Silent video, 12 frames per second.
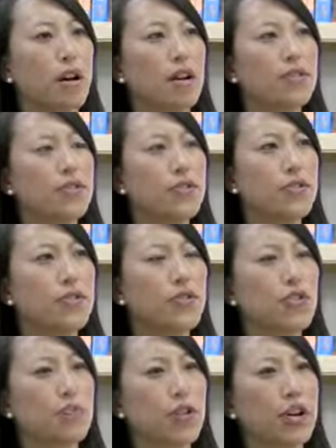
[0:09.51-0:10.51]

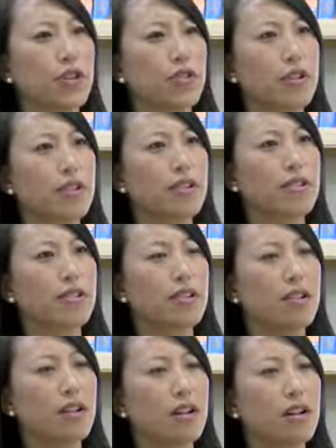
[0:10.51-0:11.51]
Institutional priorities
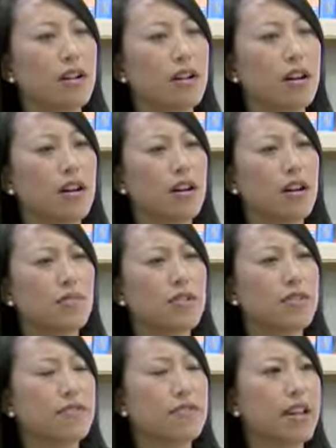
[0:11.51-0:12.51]
I would
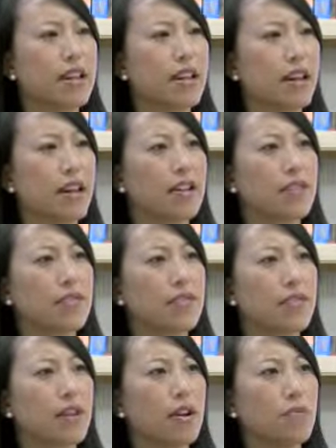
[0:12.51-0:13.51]
define
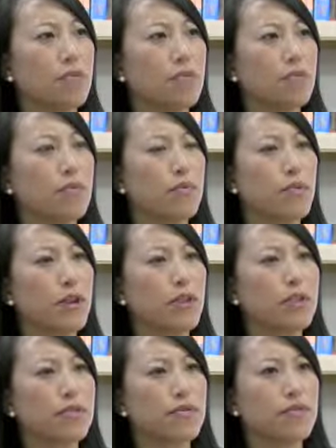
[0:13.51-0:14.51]
as
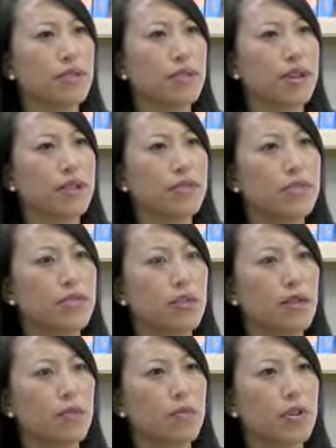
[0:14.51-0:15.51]
areas of focus
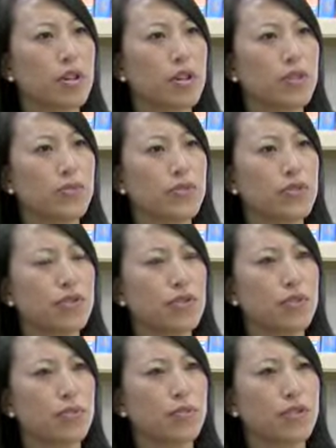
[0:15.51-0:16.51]
when it comes to
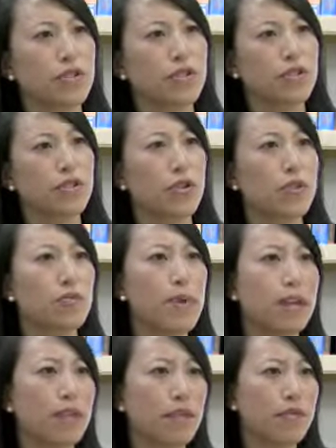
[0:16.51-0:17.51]
particular
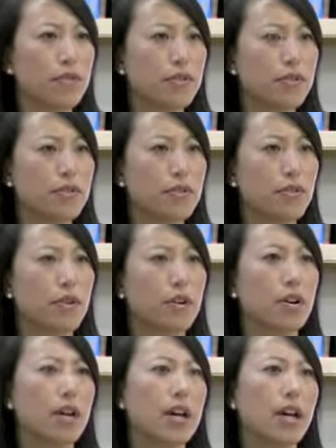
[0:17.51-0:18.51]
programmatic efforts or